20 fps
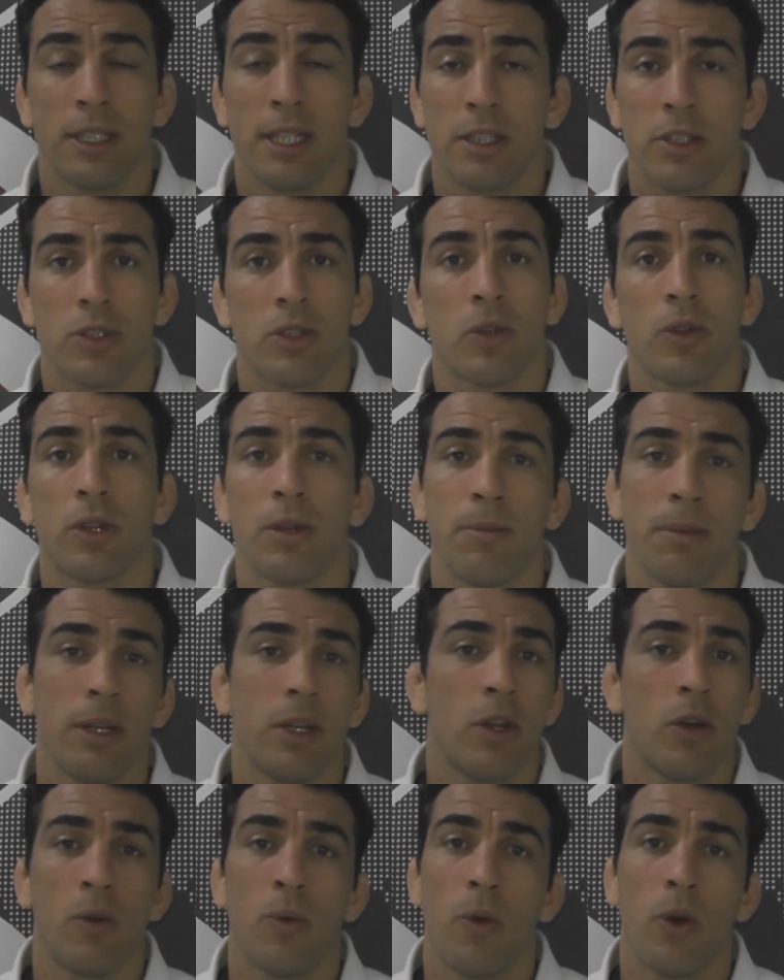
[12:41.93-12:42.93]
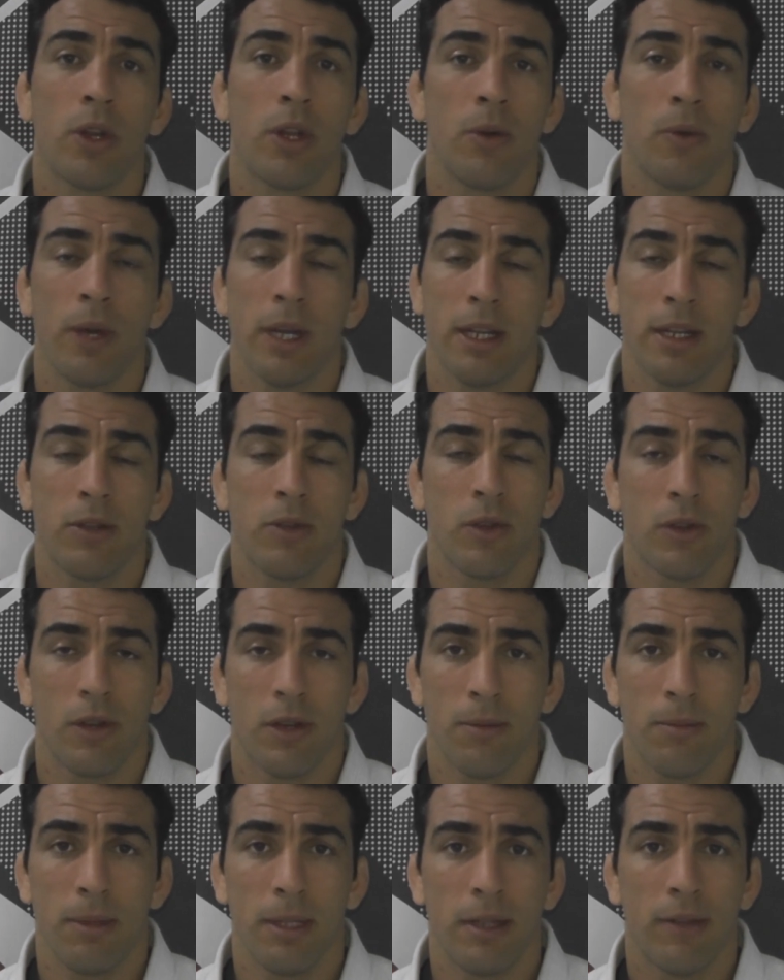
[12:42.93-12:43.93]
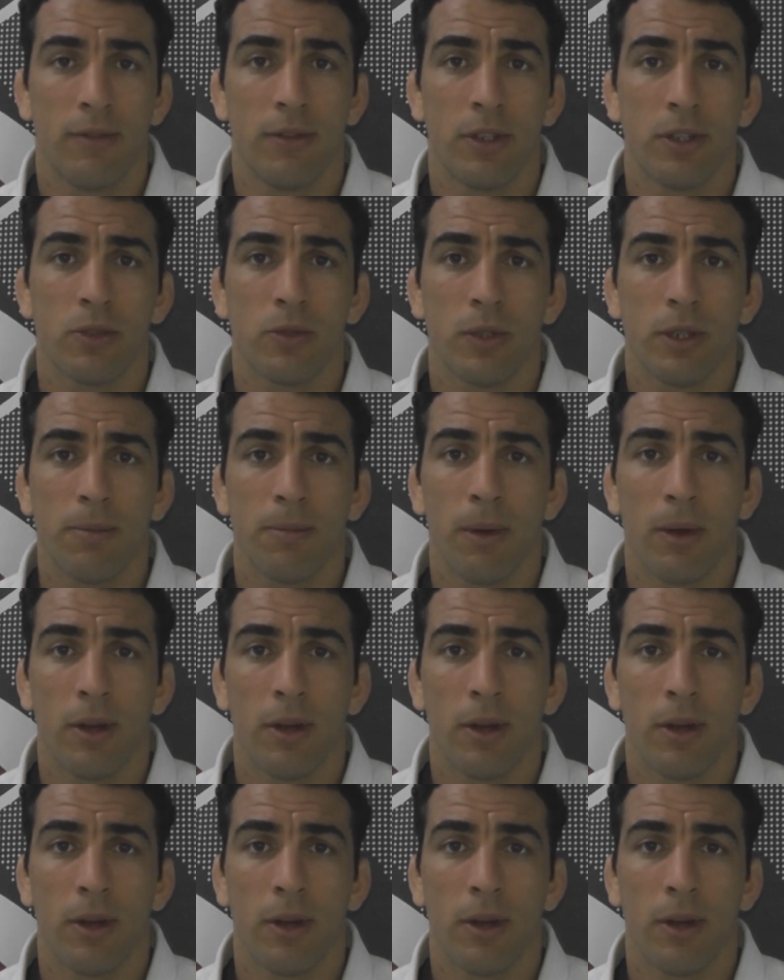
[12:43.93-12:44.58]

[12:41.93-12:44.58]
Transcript: there's not going to be no other way that we're going to be the first one in